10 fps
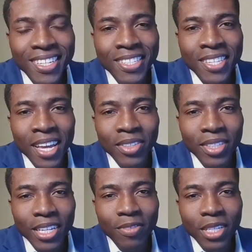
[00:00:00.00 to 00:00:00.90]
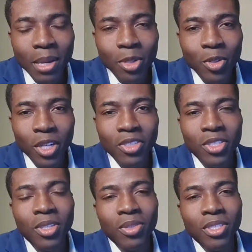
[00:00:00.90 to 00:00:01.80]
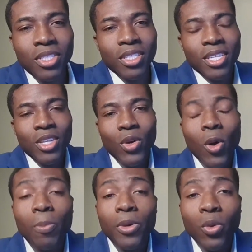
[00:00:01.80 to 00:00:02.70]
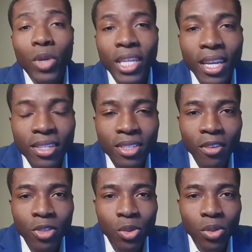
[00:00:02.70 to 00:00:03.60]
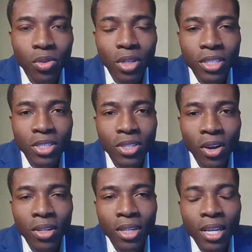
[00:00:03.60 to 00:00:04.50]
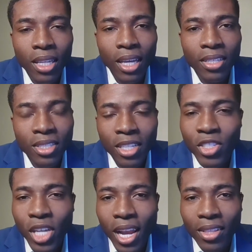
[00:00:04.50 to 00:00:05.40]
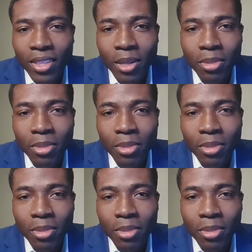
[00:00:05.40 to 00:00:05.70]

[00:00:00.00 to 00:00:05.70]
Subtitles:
Good Saturday evening. I'm meteorologist Tony Sadiku. Hope your weekend is off to a great start. A lot of sunshine out there,